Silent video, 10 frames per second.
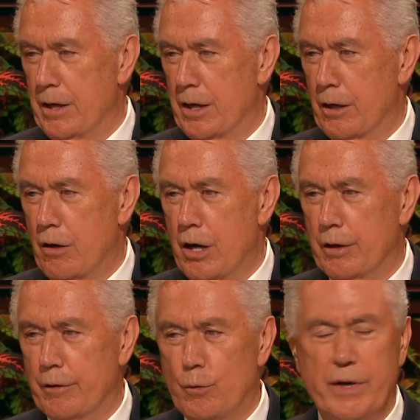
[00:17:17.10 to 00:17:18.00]

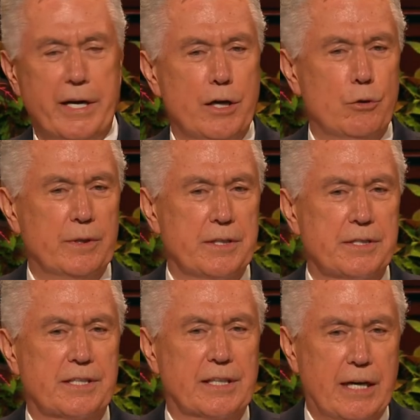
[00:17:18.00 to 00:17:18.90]
Along the way, you will
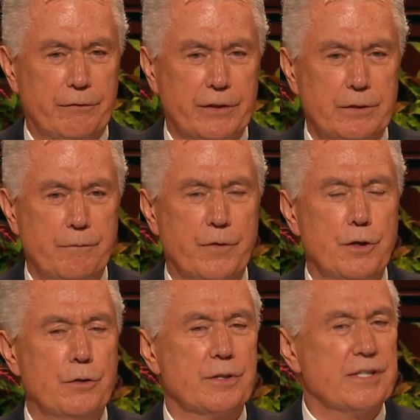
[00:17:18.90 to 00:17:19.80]
discover
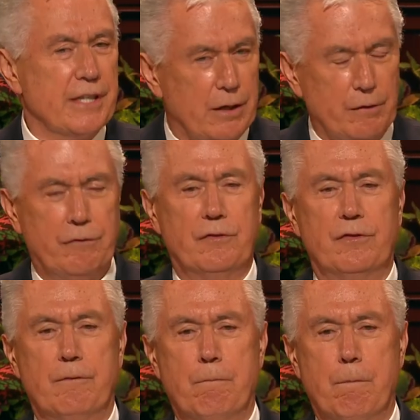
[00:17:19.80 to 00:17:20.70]
yourself.